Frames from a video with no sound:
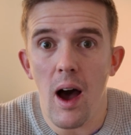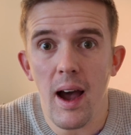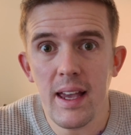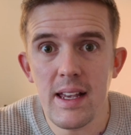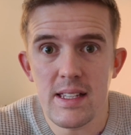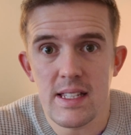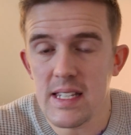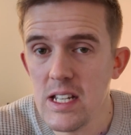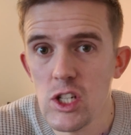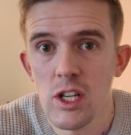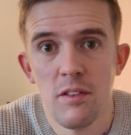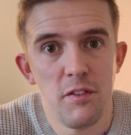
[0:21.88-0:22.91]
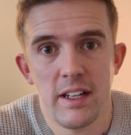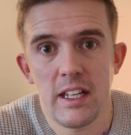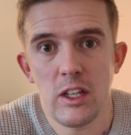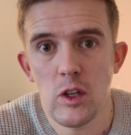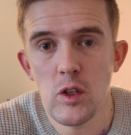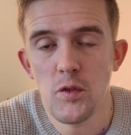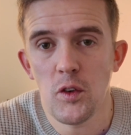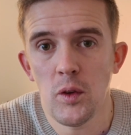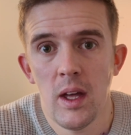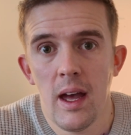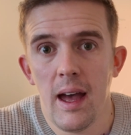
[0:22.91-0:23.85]
I, as a teacher, find it
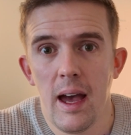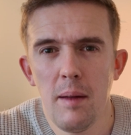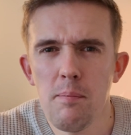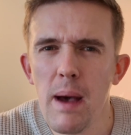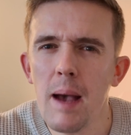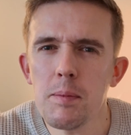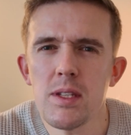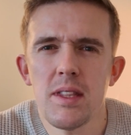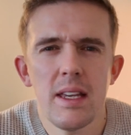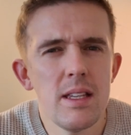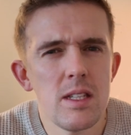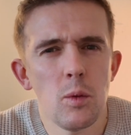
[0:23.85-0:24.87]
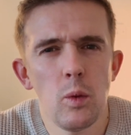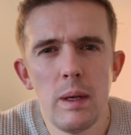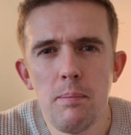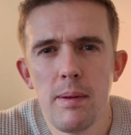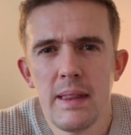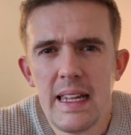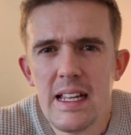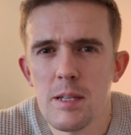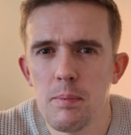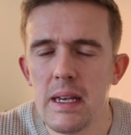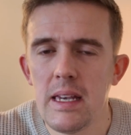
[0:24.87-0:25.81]
useful, and perhaps things that we need
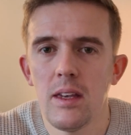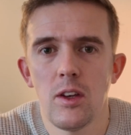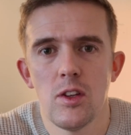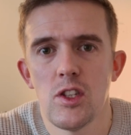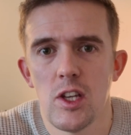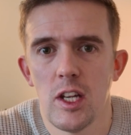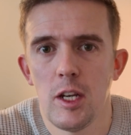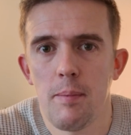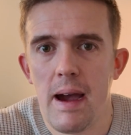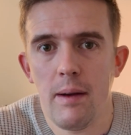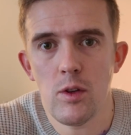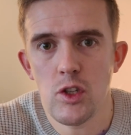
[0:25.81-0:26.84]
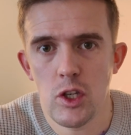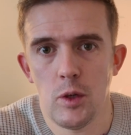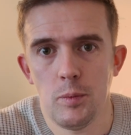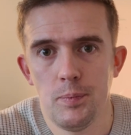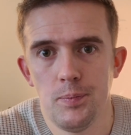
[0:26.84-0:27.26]
to be concerned about too.